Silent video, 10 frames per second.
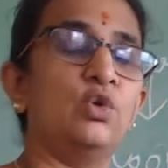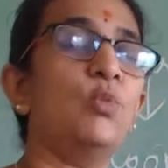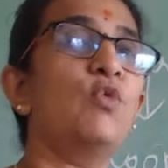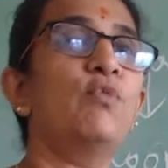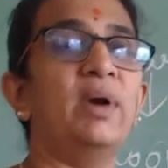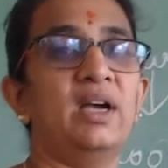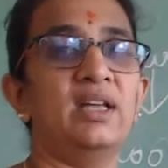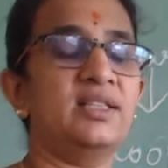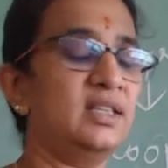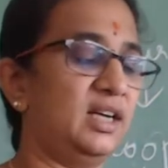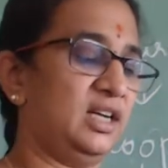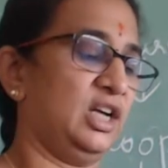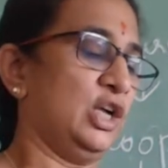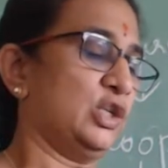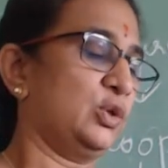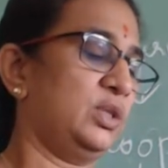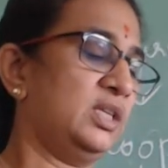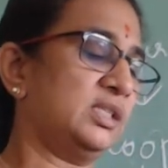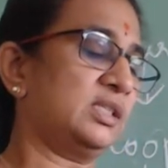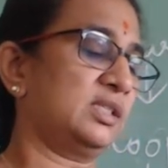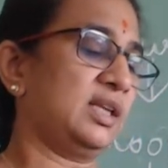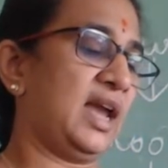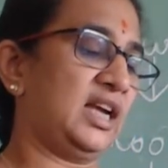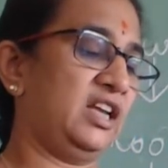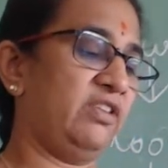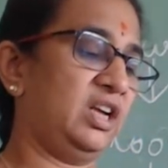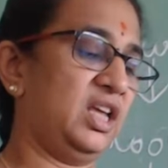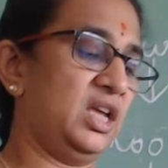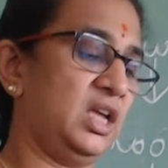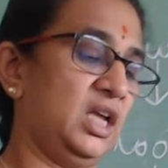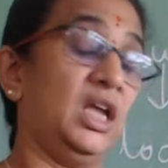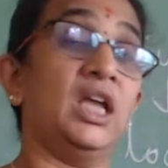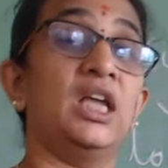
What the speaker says: No movement, isn't it? So this activity